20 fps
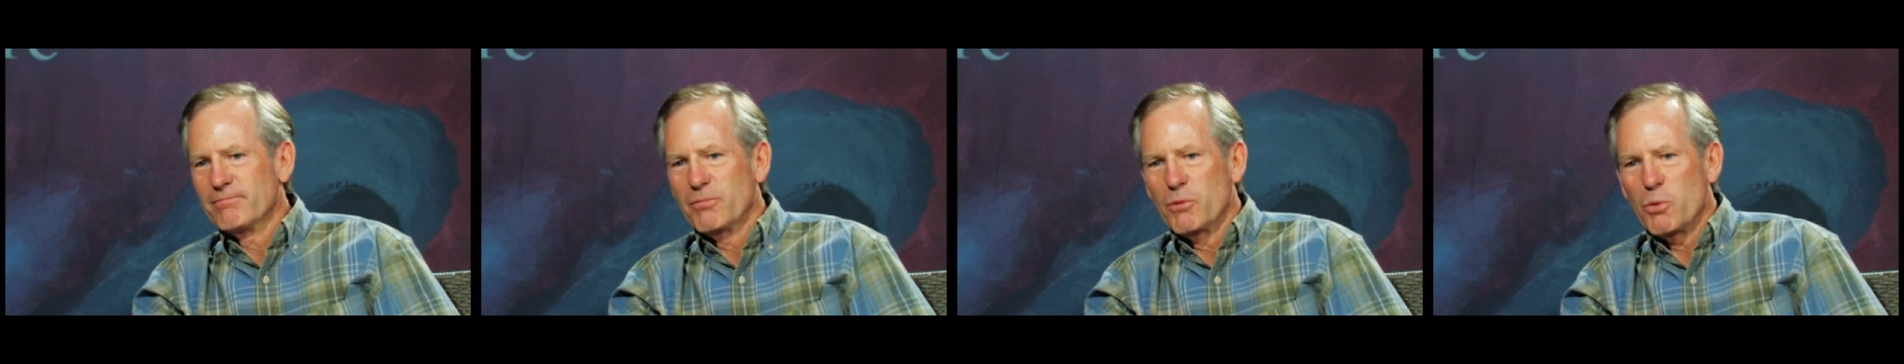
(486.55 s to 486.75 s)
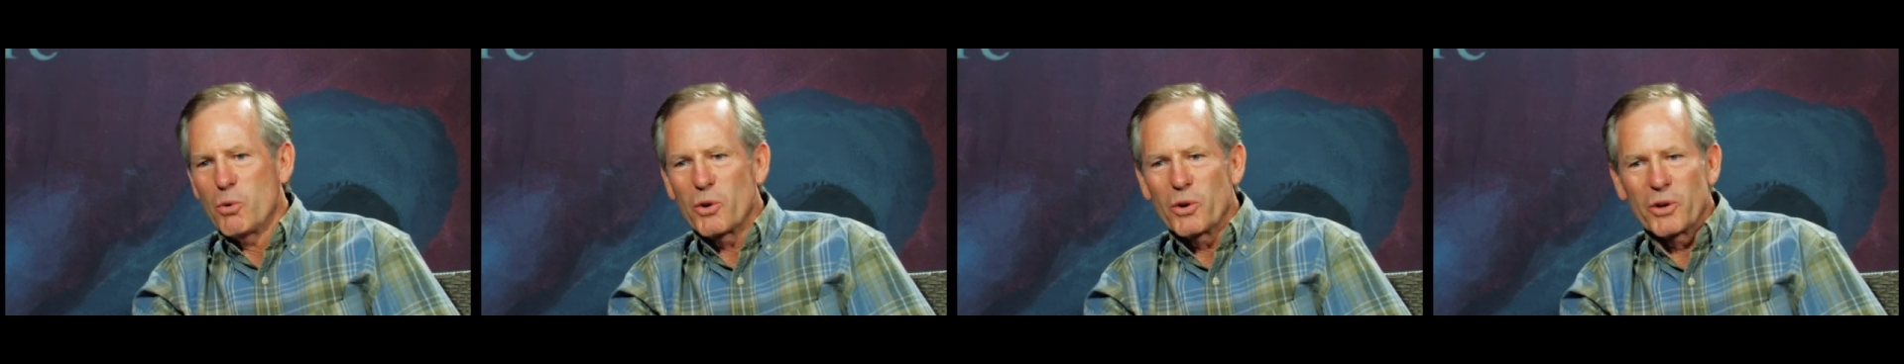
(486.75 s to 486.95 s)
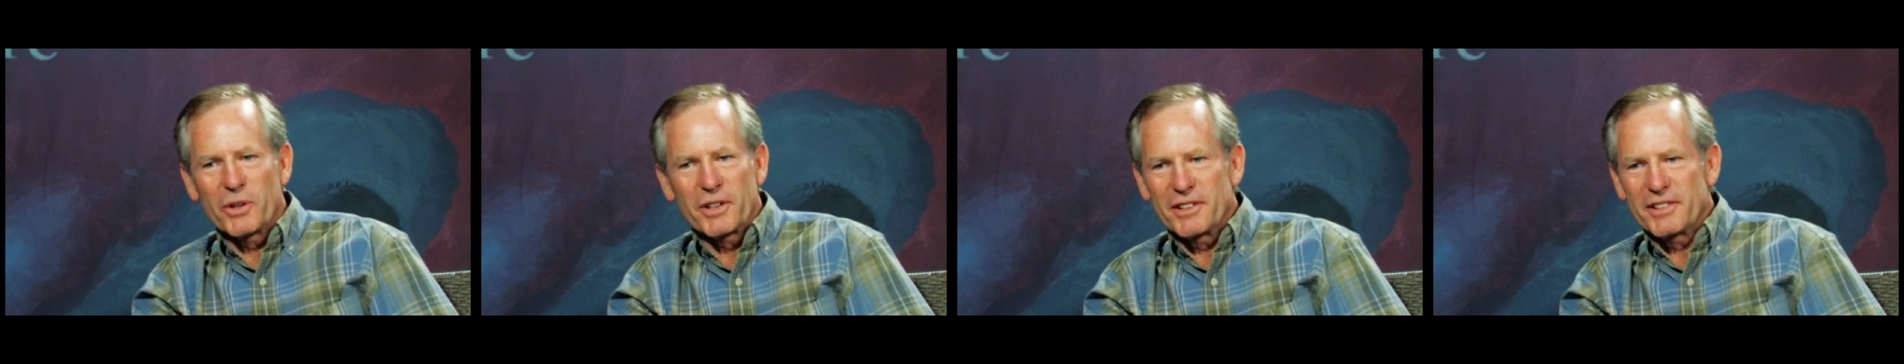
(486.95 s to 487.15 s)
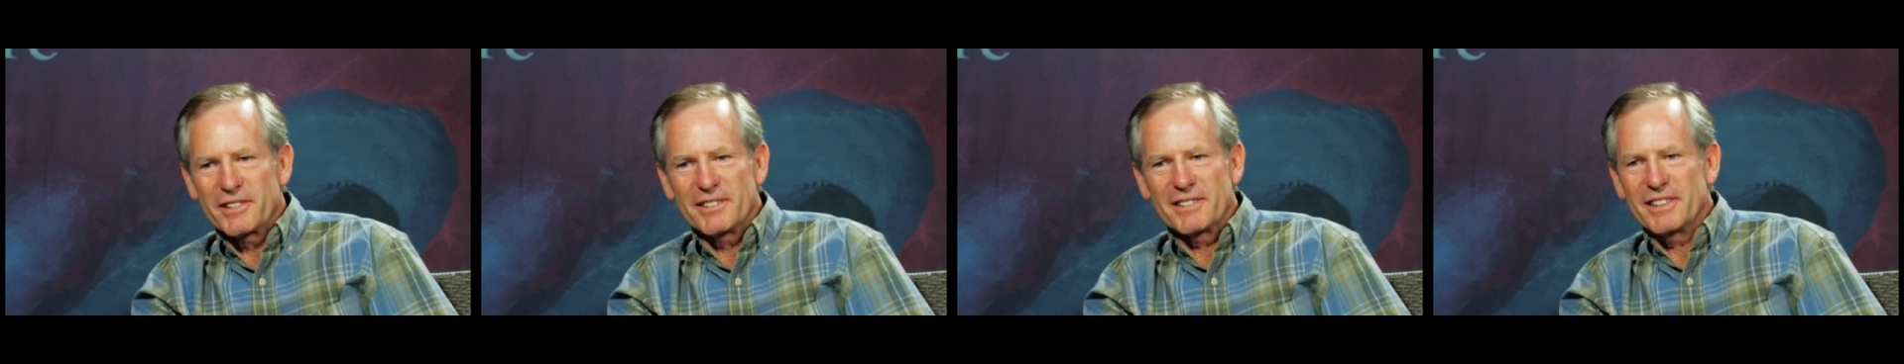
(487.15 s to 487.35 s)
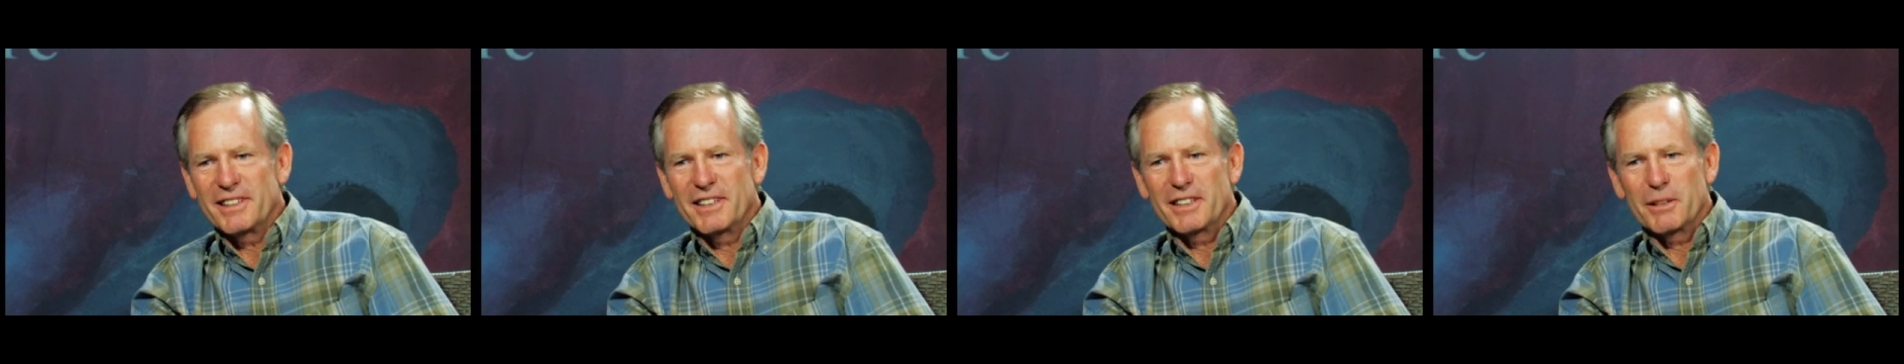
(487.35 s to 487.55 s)
work
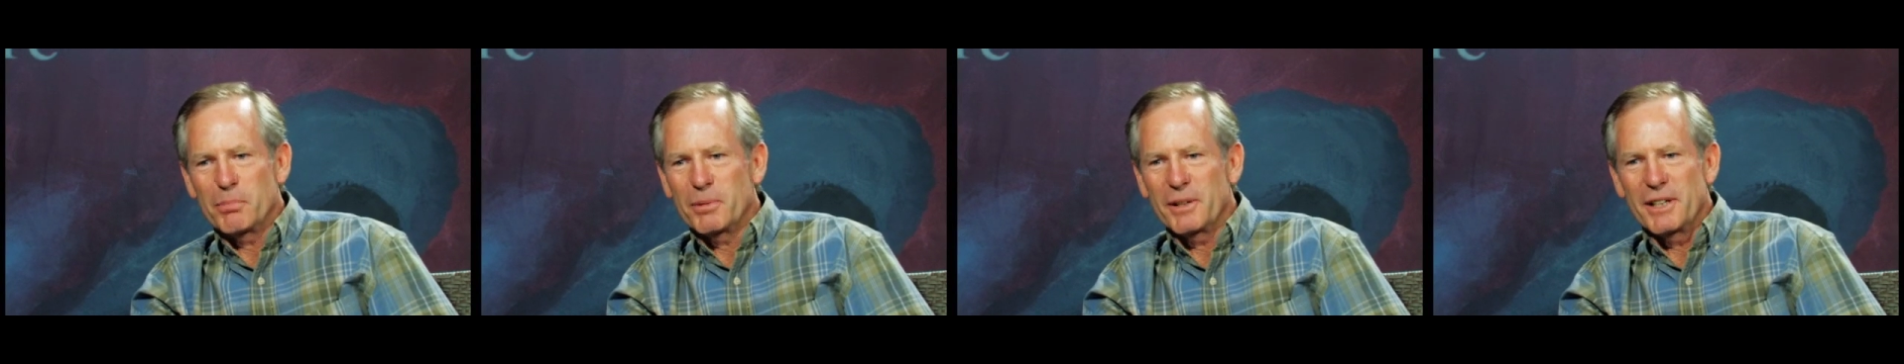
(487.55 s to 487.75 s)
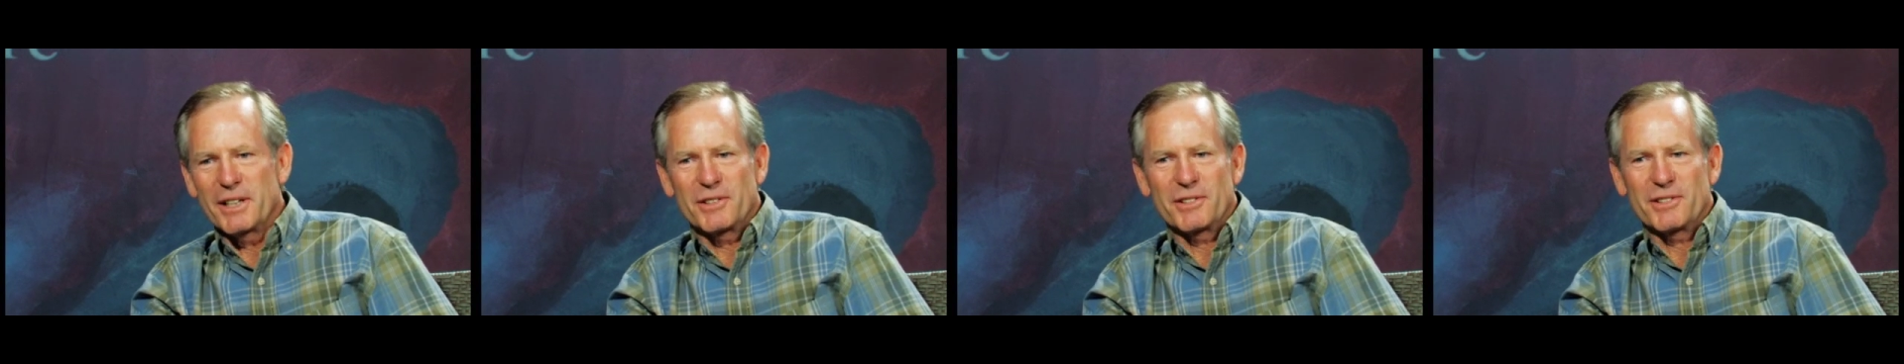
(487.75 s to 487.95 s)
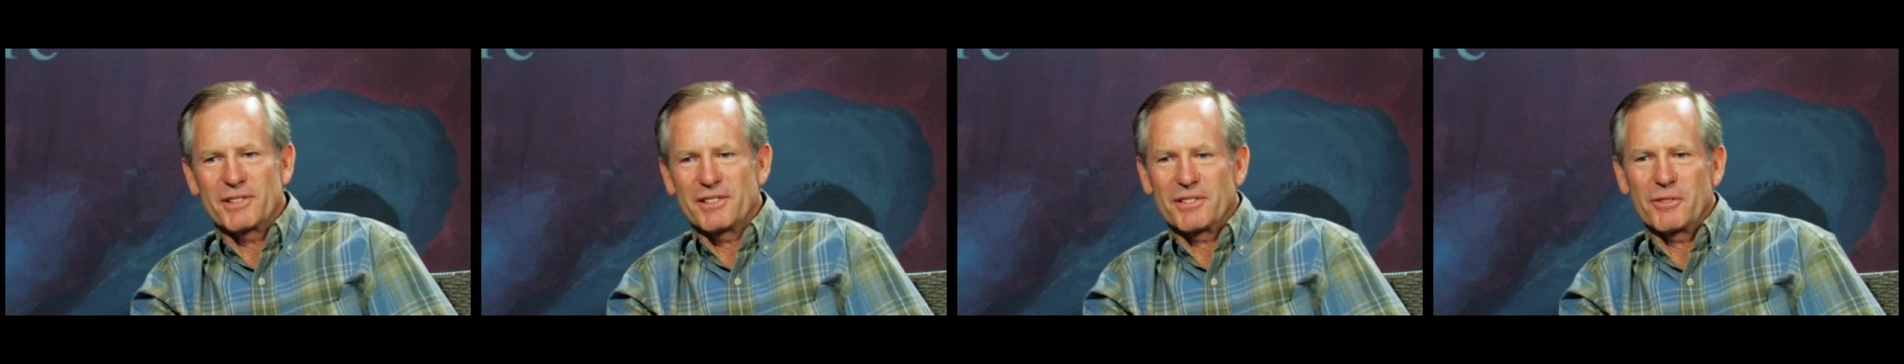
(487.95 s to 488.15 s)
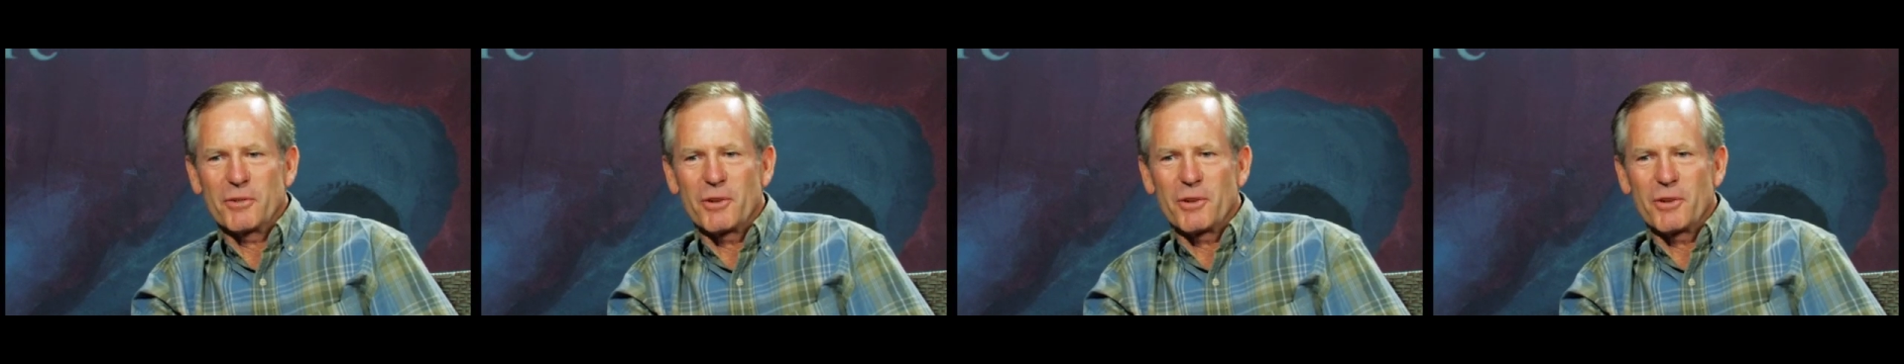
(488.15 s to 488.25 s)
in a place